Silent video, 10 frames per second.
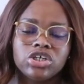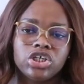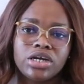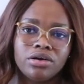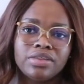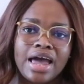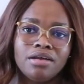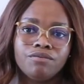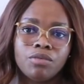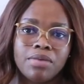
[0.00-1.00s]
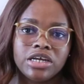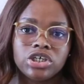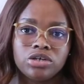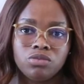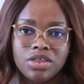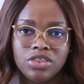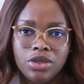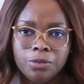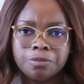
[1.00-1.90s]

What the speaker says: to share that information with you.